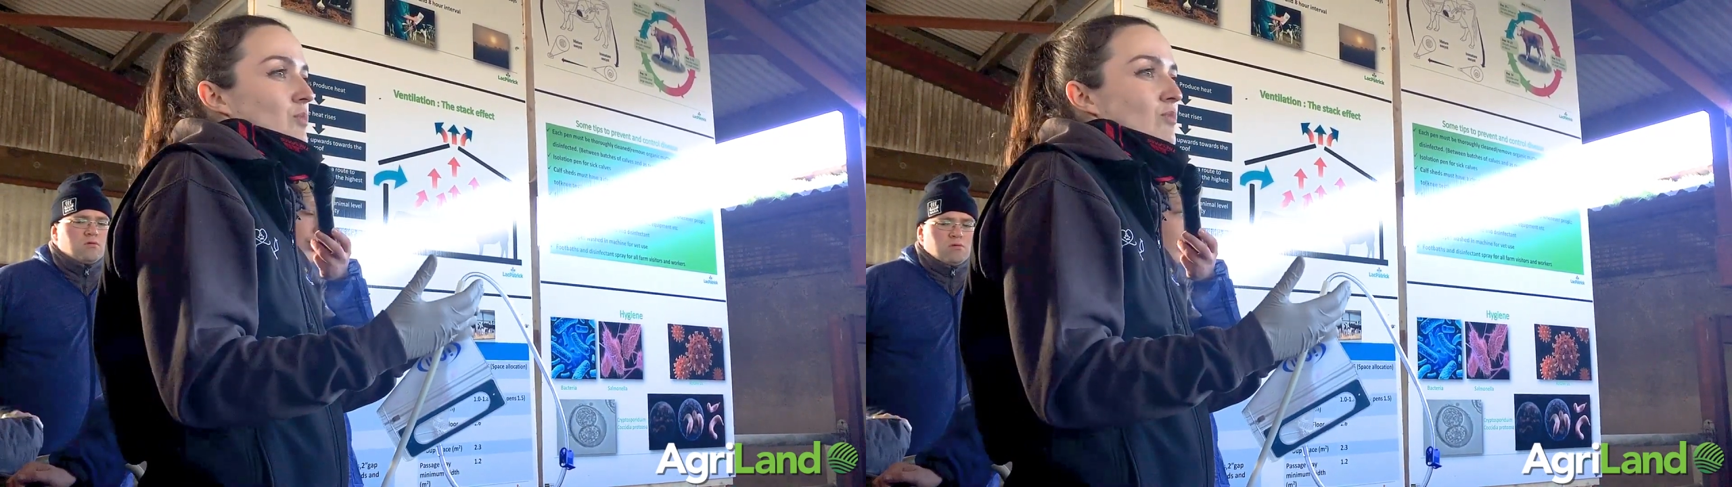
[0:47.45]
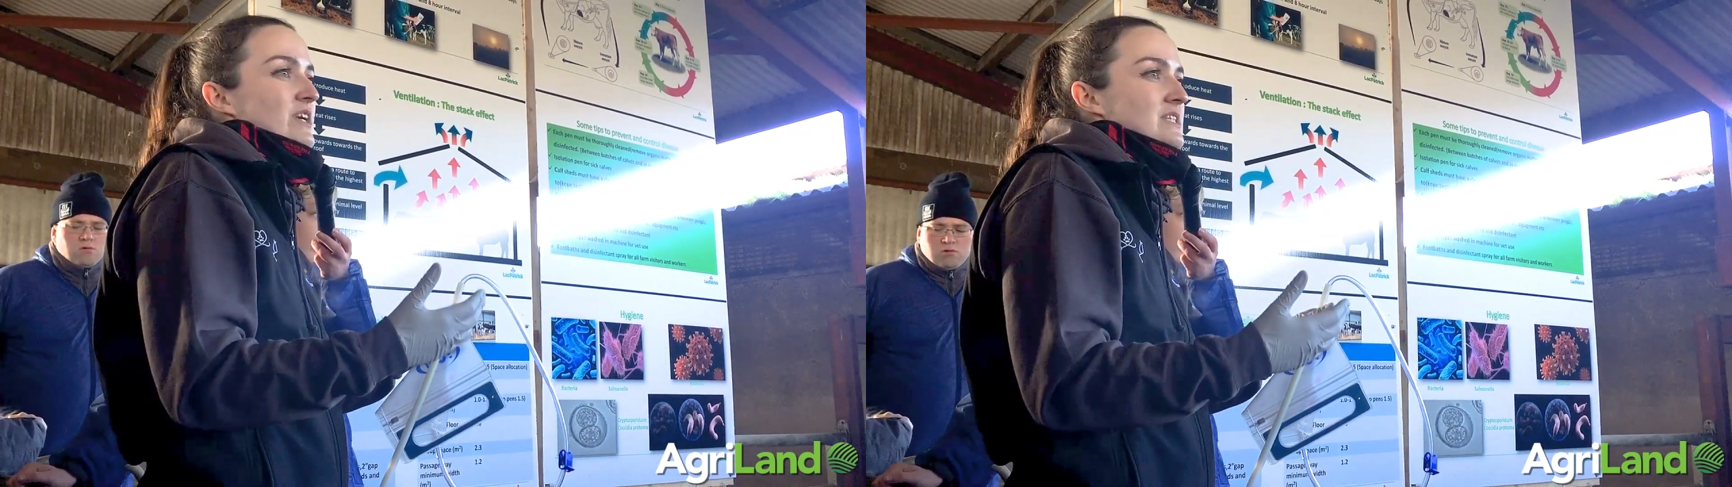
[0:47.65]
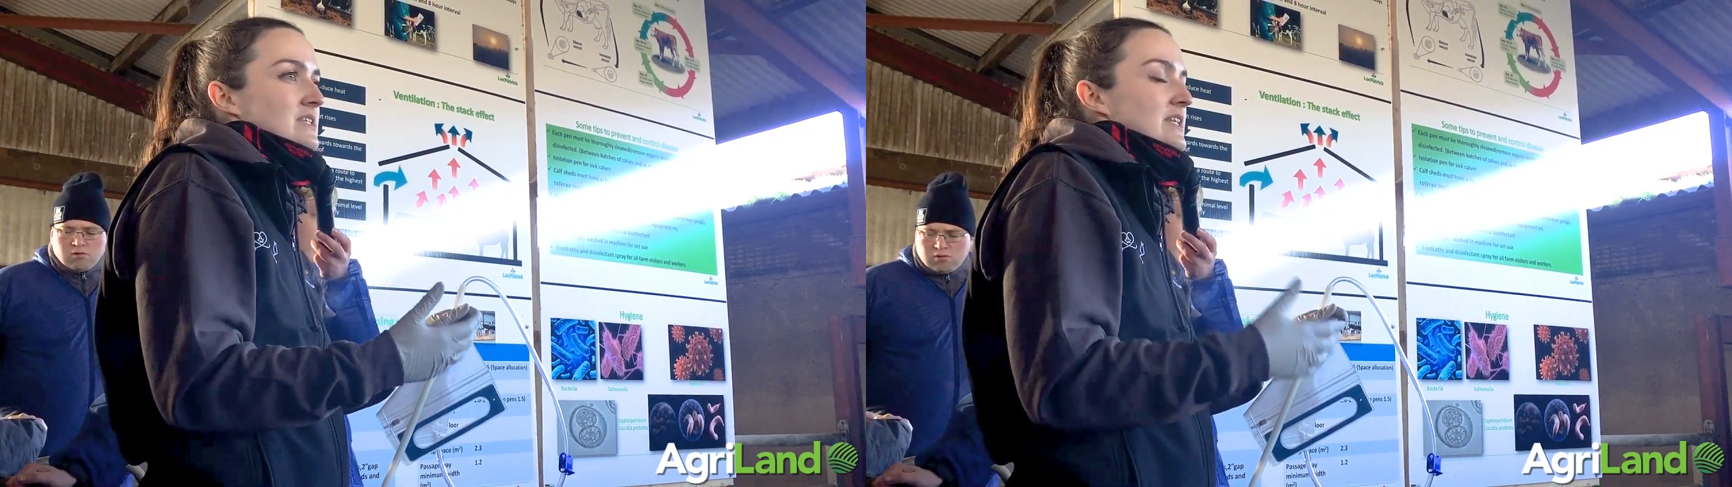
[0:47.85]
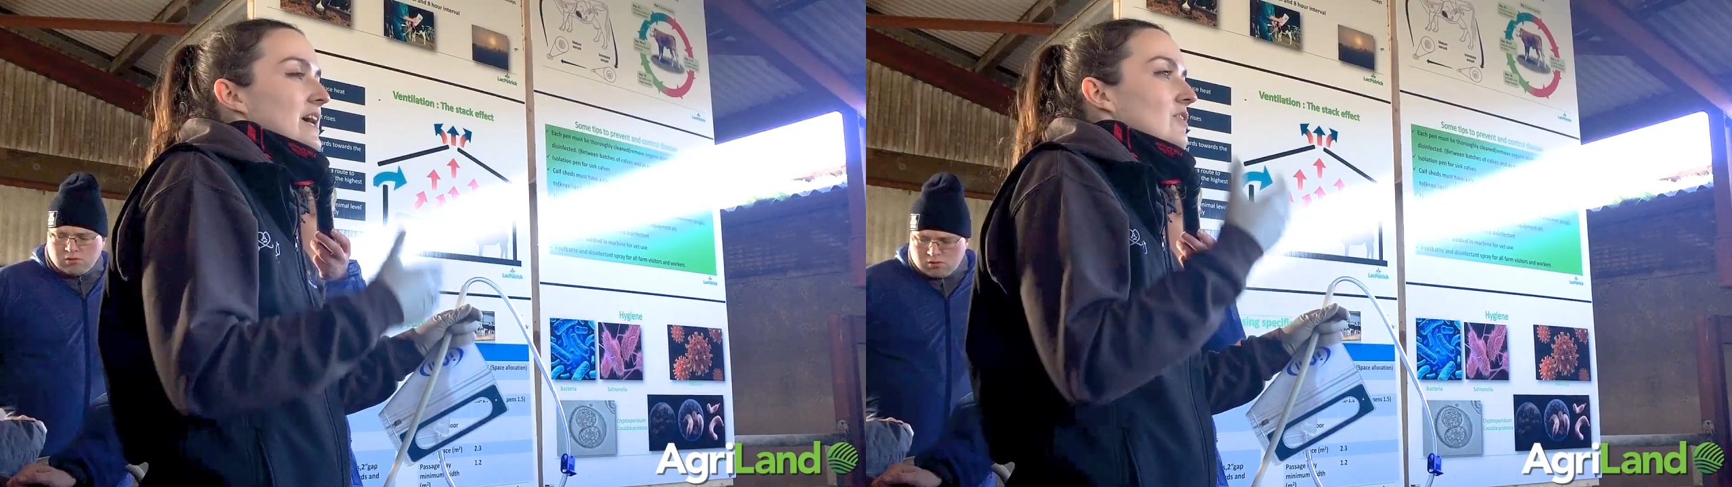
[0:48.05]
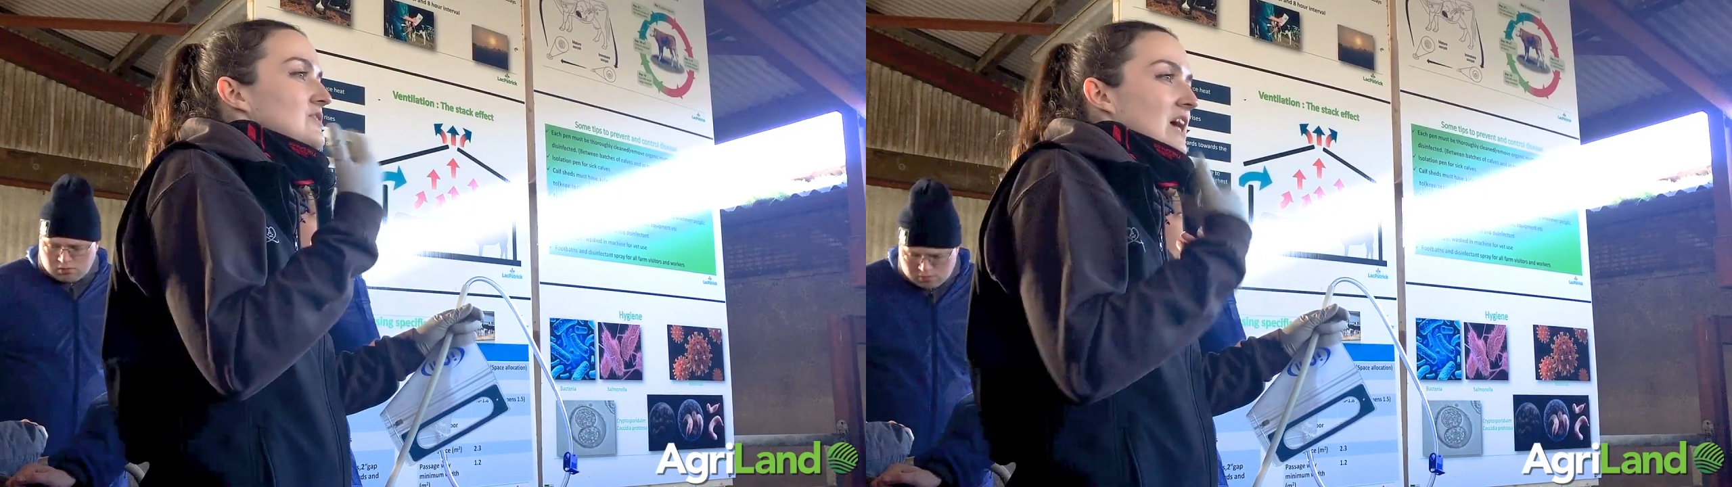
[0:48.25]
risks
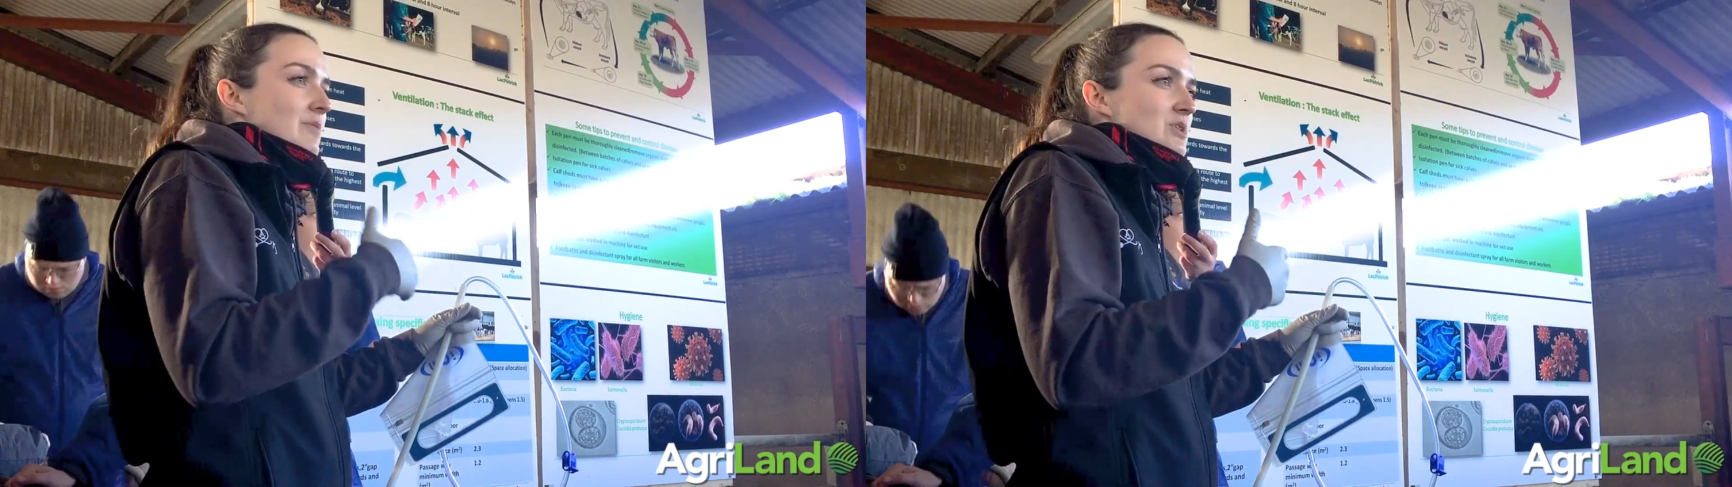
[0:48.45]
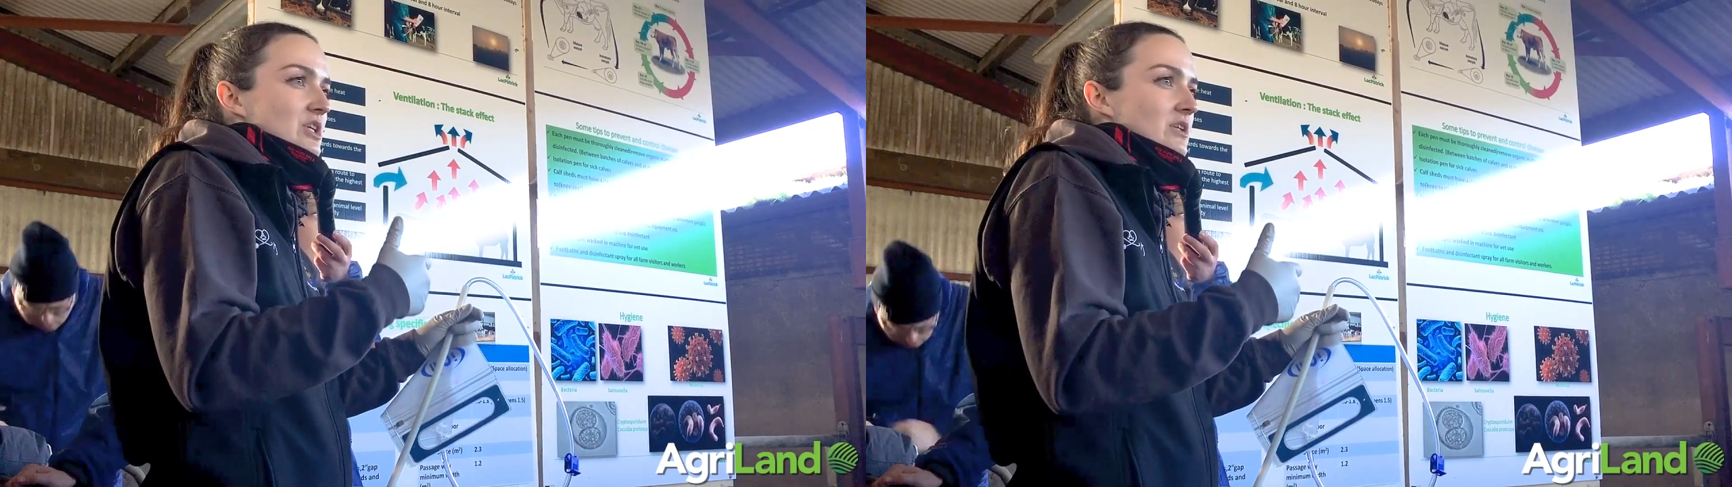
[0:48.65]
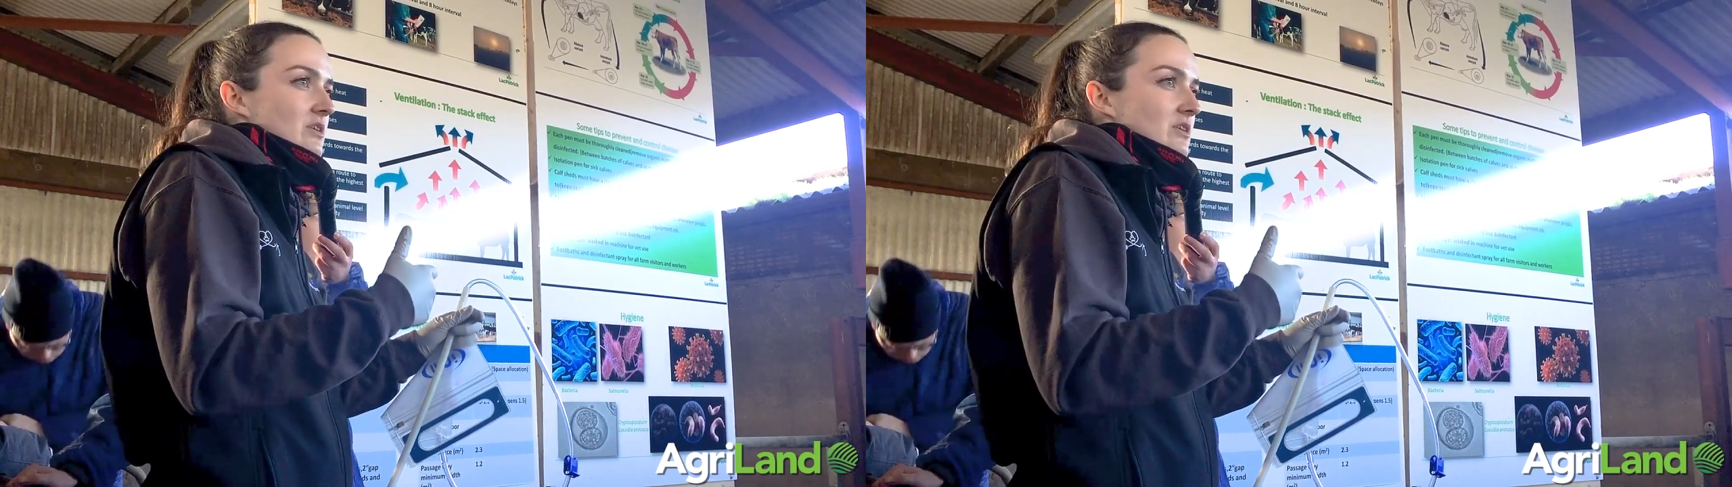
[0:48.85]
there of damaging